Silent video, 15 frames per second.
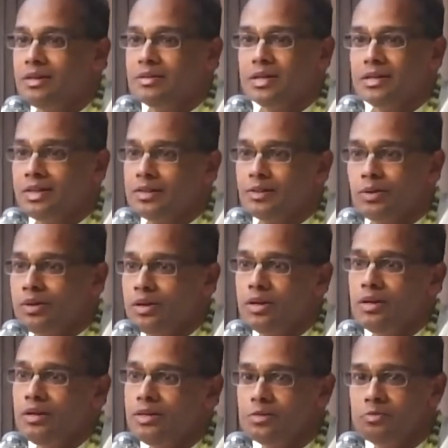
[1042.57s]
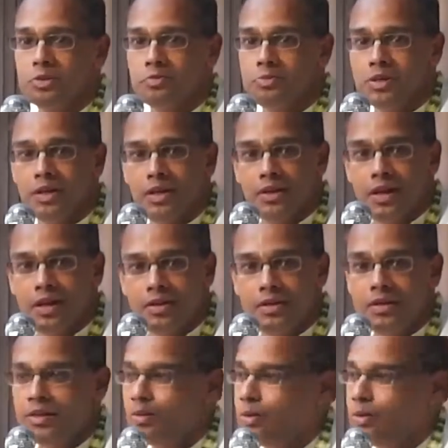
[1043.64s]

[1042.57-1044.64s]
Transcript: that they thought, hey, this must be another elderly